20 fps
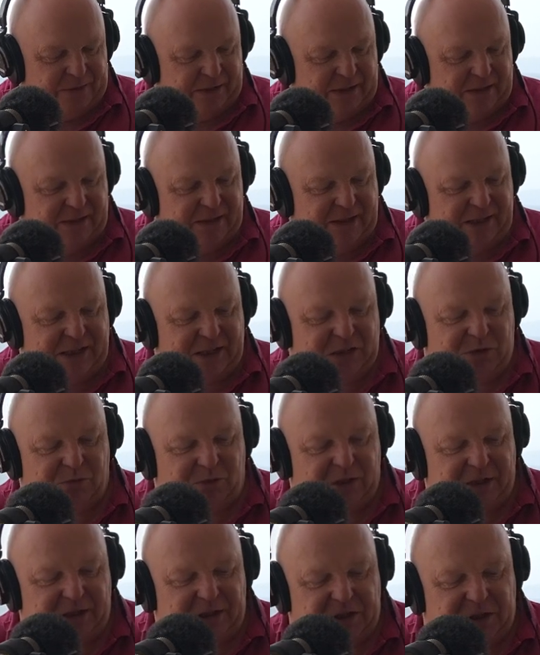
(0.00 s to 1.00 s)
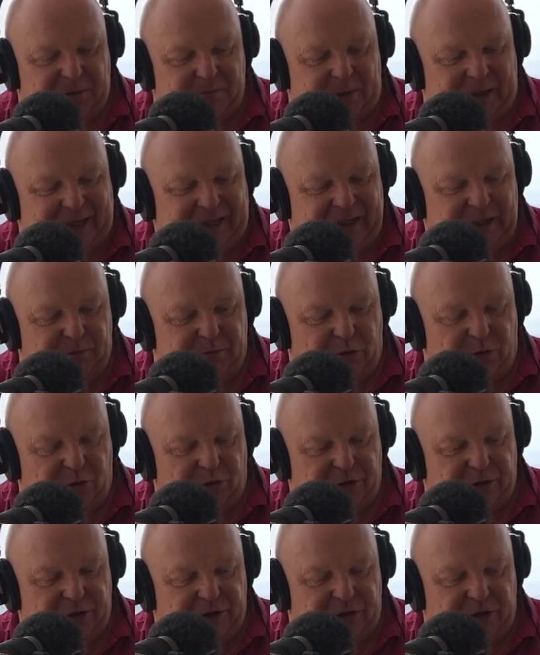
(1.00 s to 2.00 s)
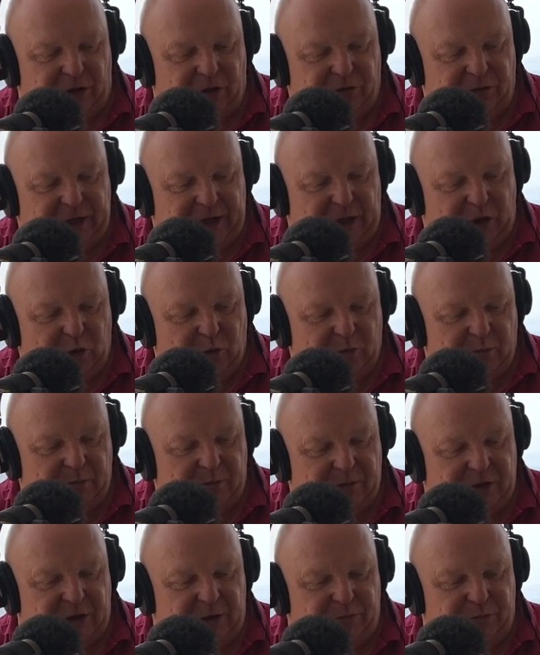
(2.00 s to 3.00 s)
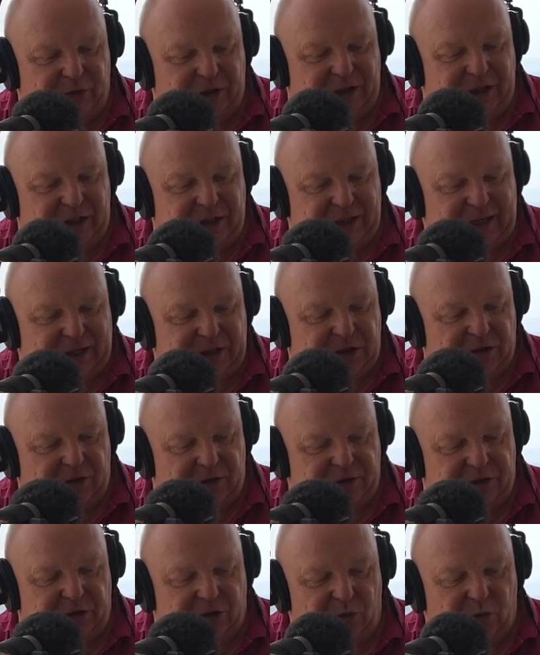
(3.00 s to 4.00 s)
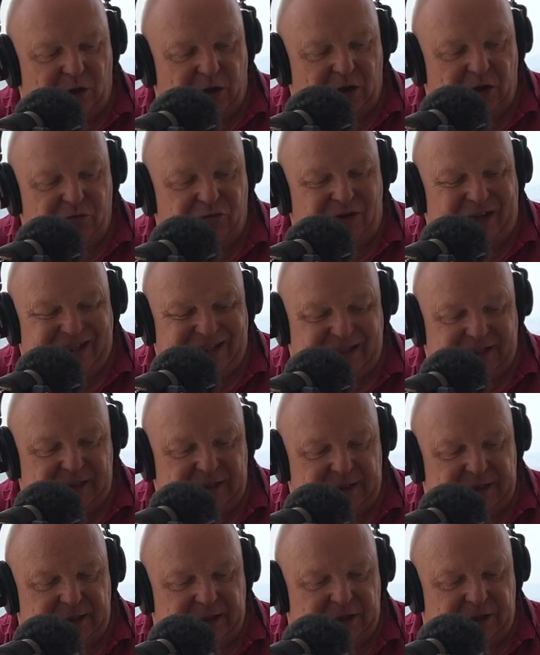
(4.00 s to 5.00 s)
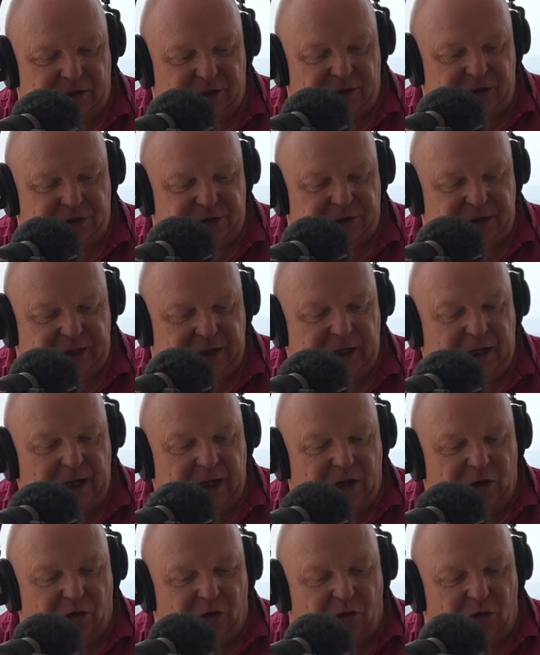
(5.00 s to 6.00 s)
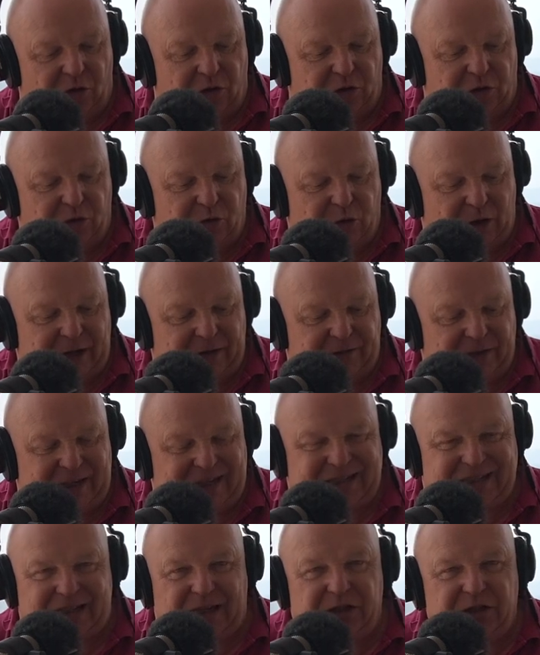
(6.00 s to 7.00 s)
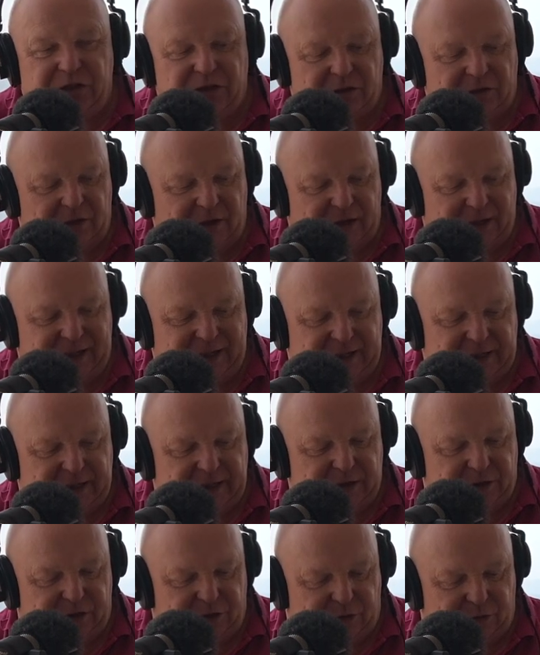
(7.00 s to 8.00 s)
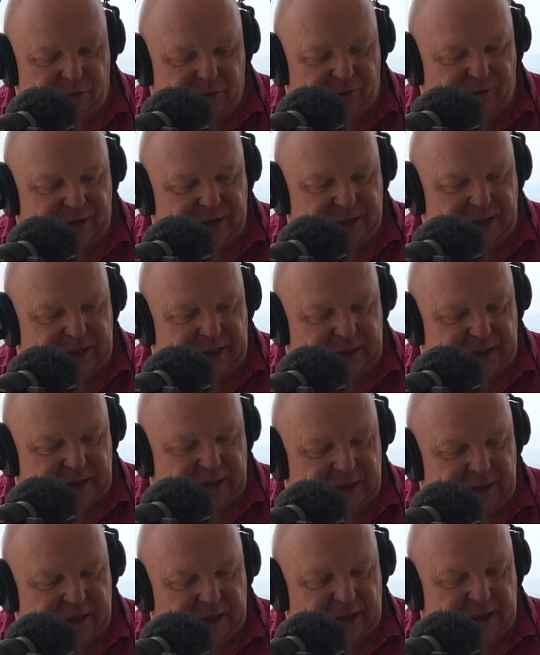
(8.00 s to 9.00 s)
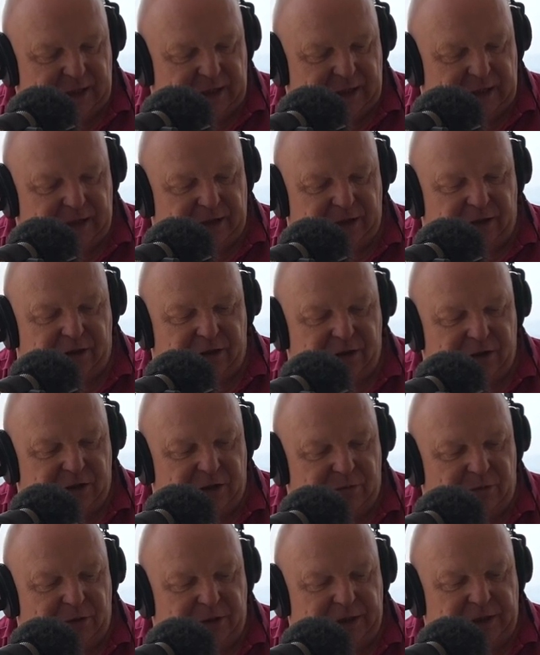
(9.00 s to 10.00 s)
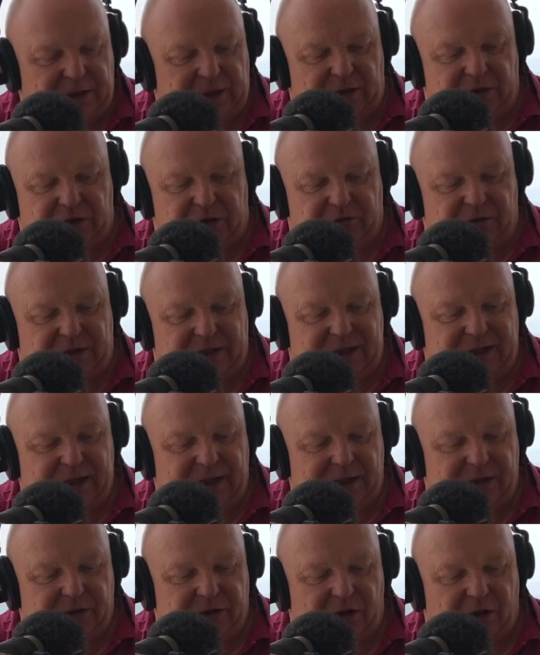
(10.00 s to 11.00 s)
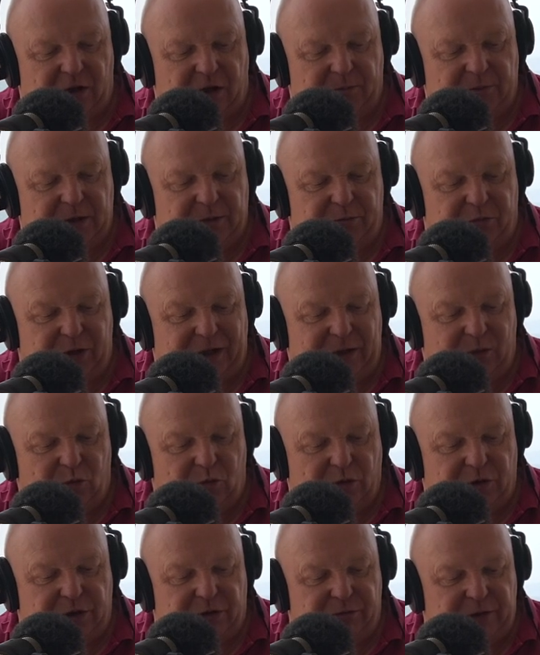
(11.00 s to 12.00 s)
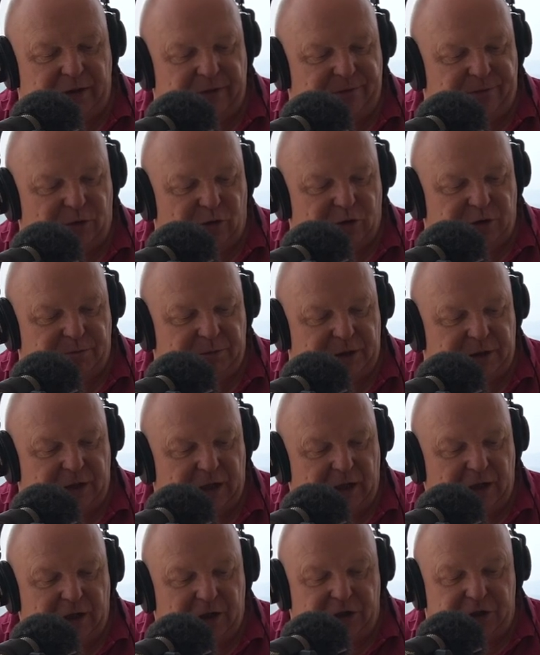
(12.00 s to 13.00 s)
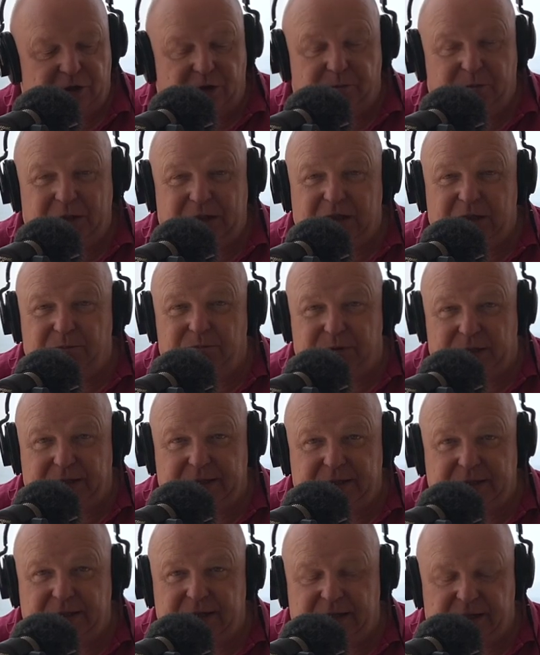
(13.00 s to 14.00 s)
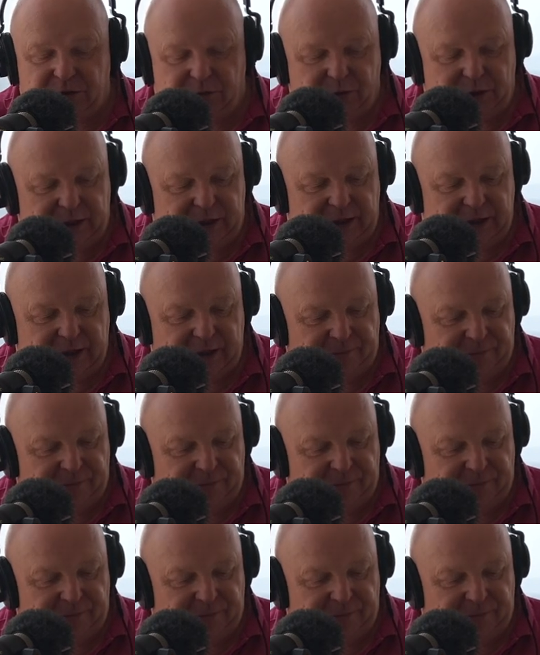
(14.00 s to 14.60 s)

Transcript: The next one is Spain's borders only open to British nationals who are resident in the country or who have essential need to visit. And the third one is Los Cristianos Harbour breakwater reinforcement should be completed next week.